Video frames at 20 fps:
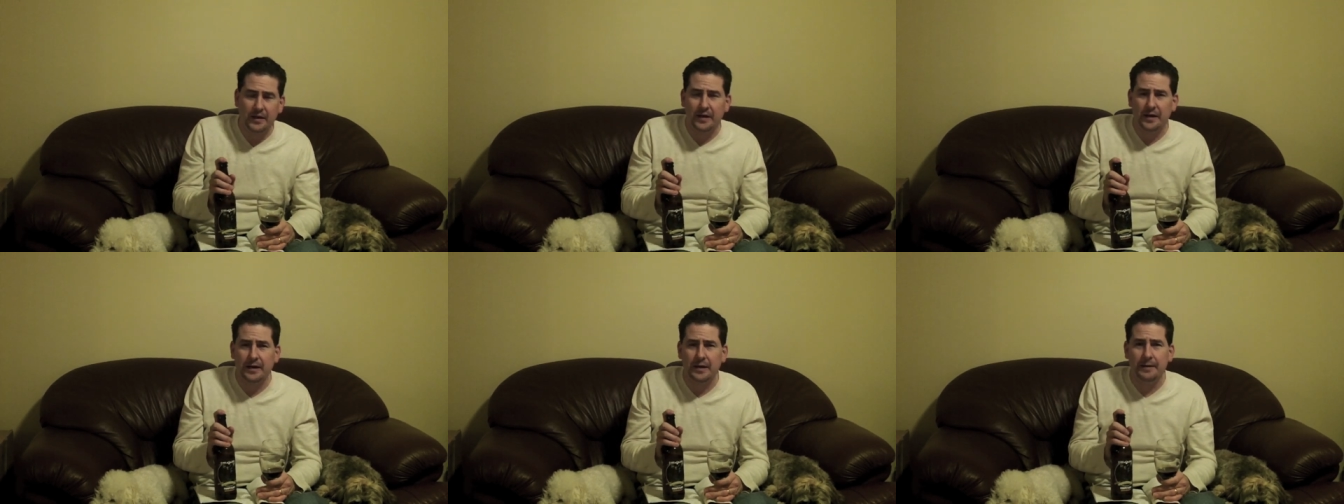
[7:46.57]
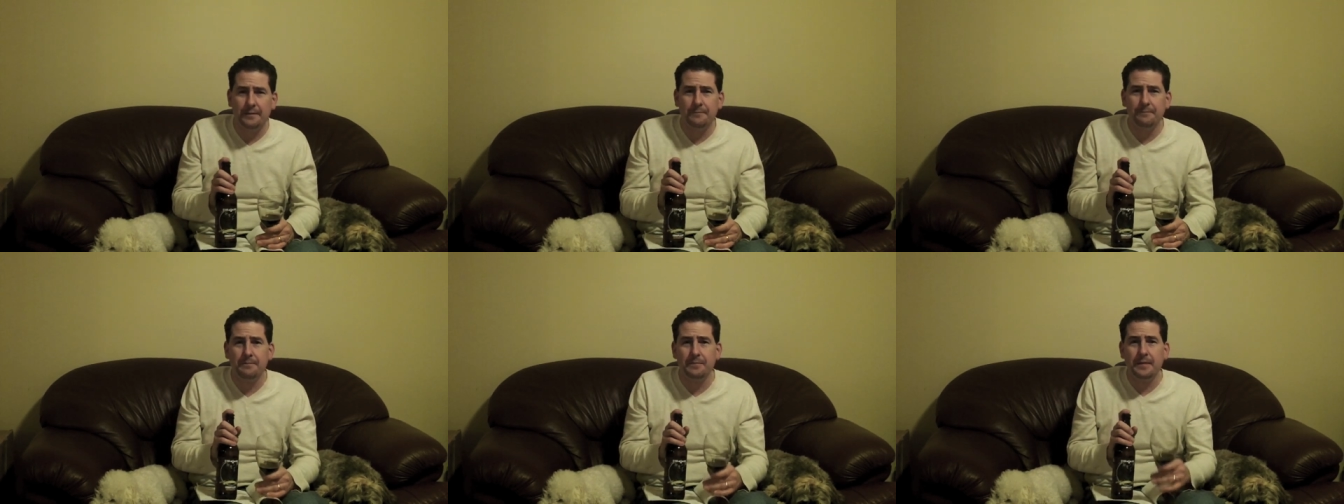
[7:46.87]

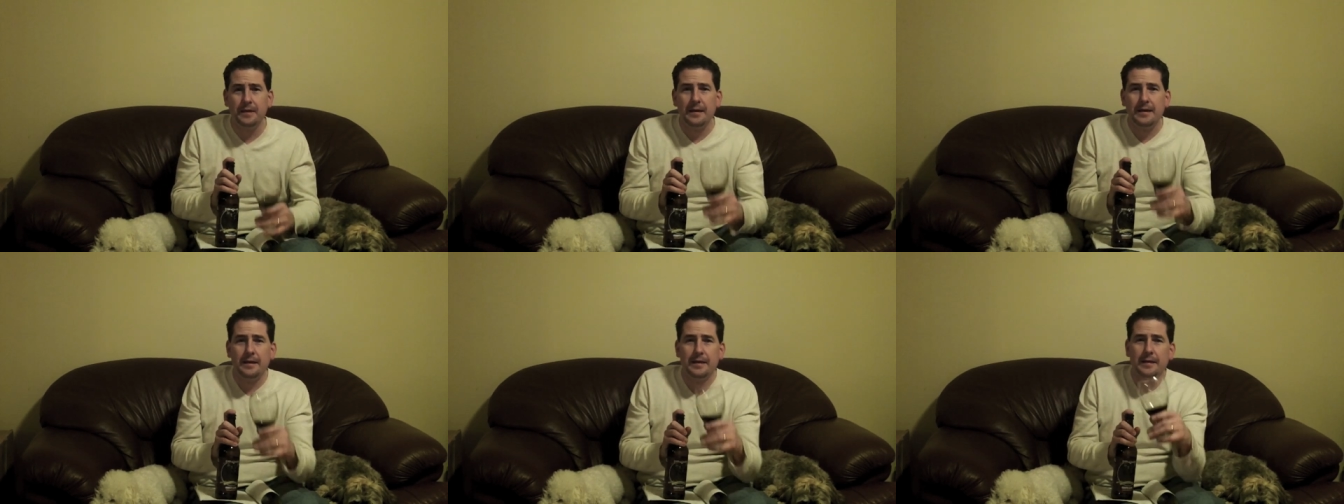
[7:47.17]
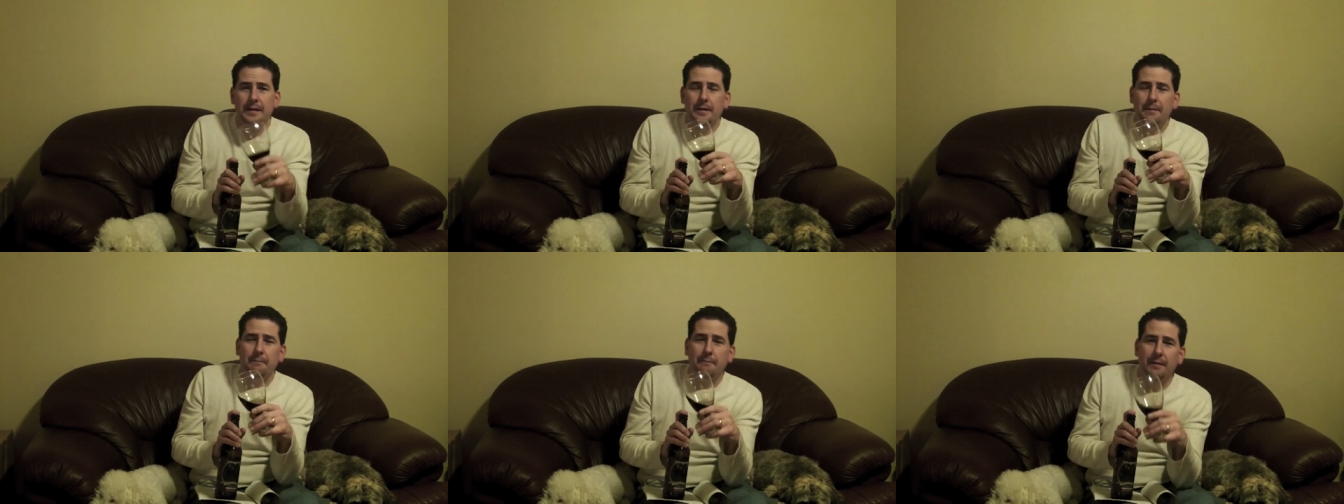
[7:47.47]

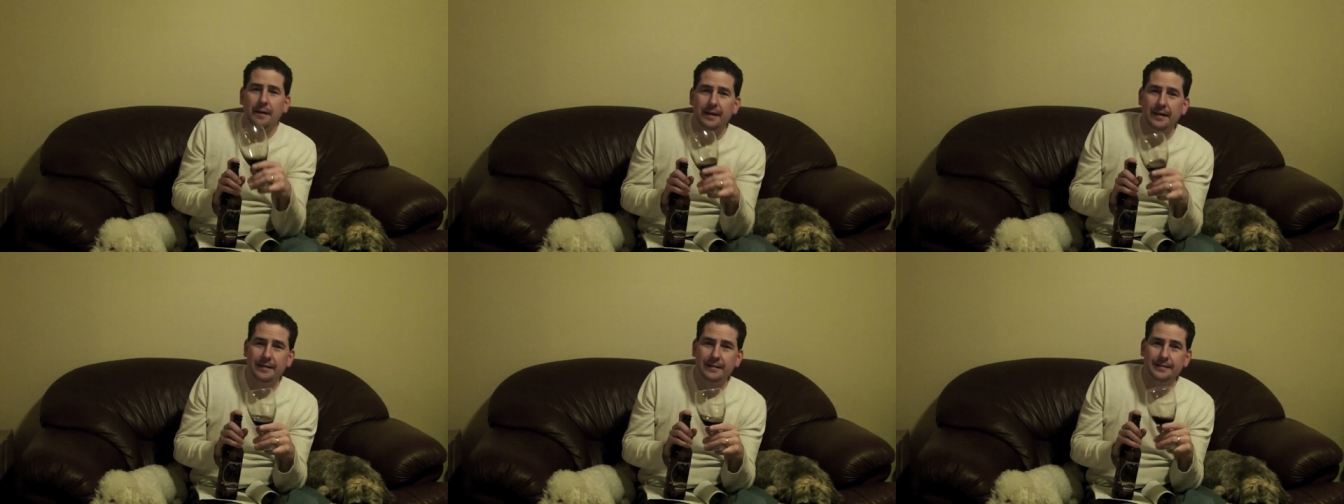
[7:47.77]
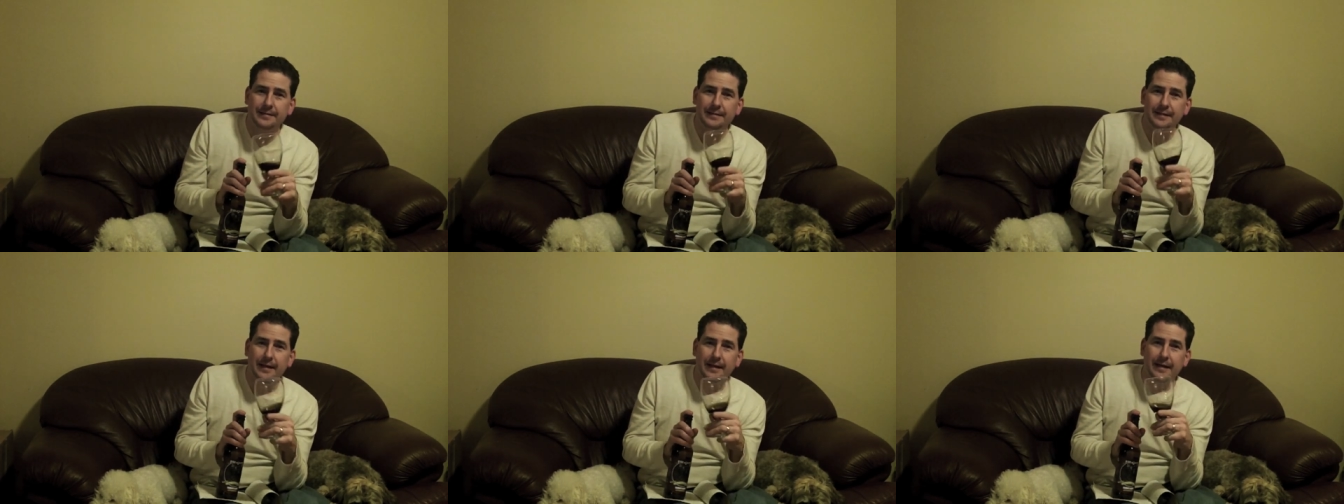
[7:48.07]

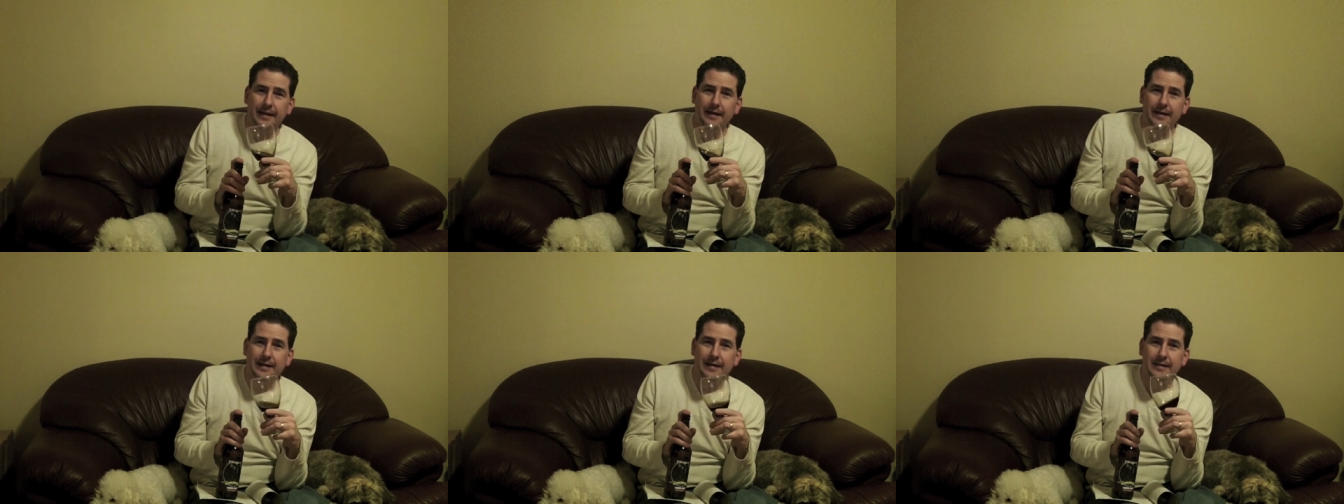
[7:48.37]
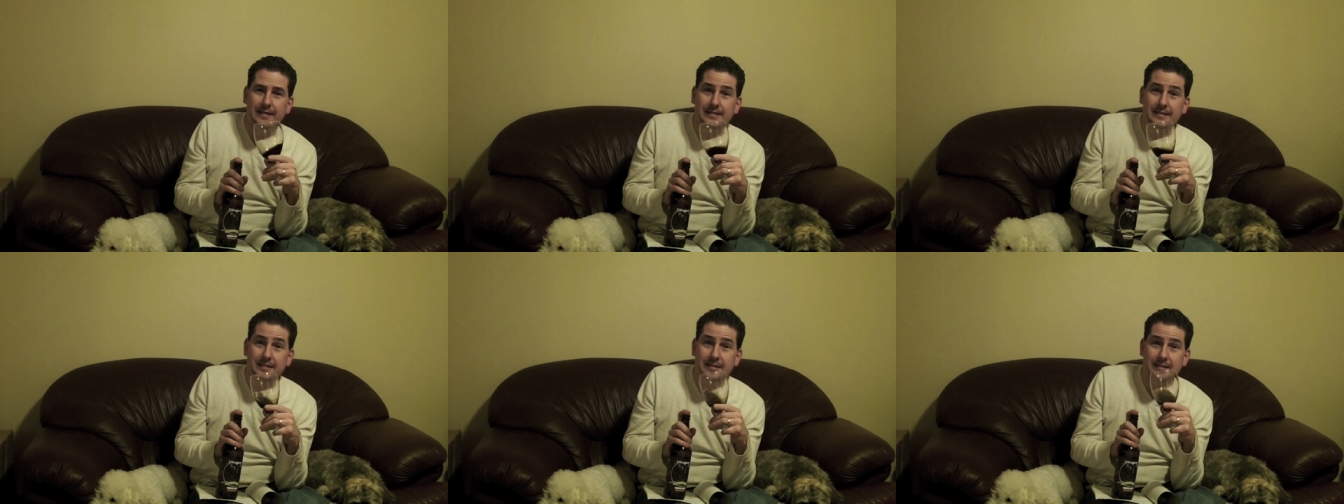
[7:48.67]
But
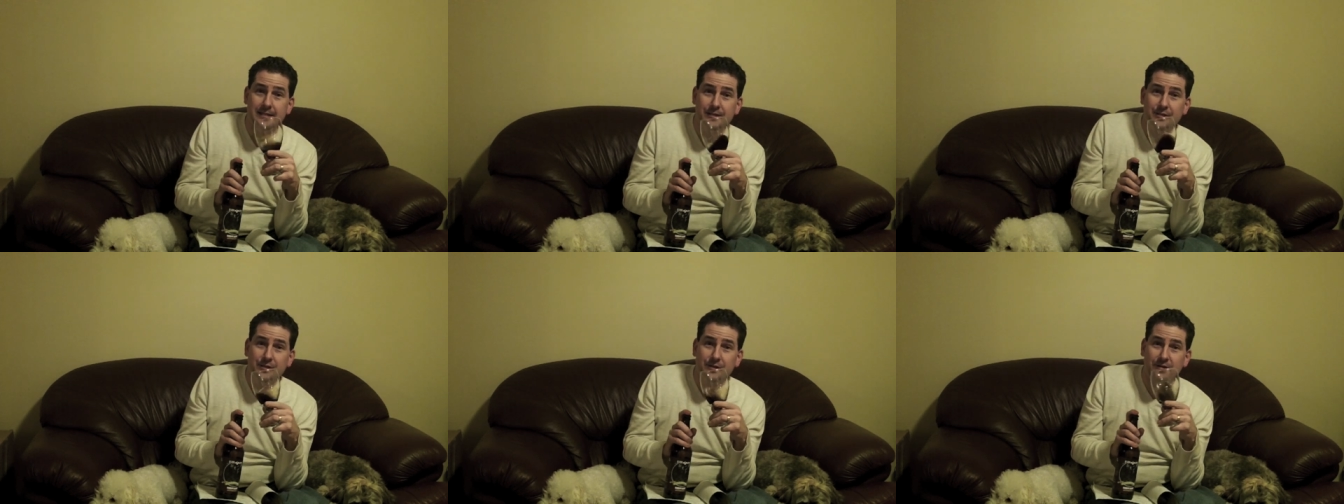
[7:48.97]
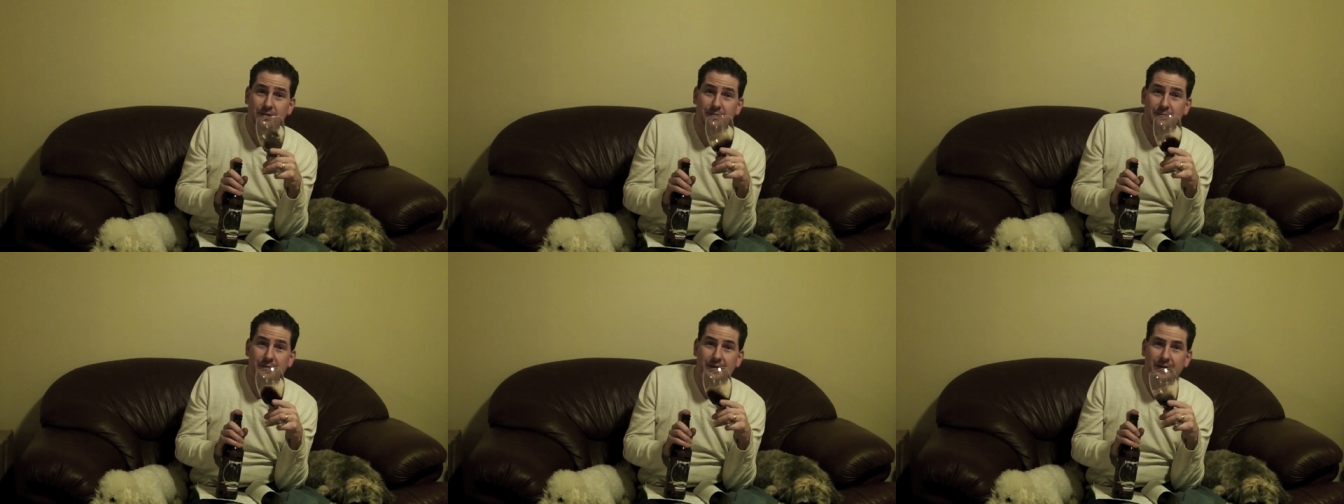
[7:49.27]
as a
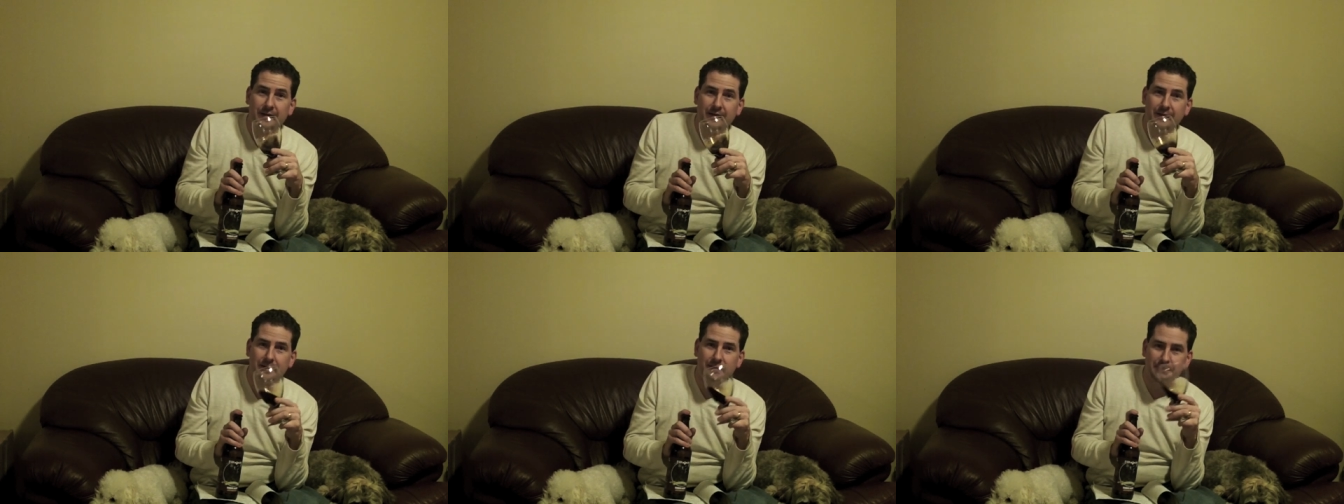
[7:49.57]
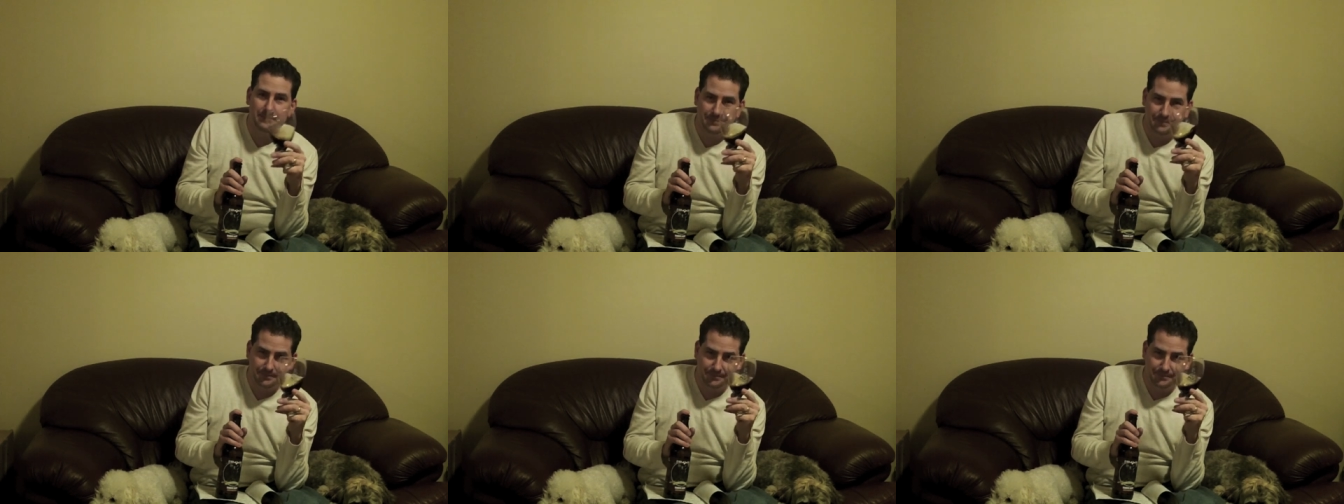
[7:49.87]
teacher of beer,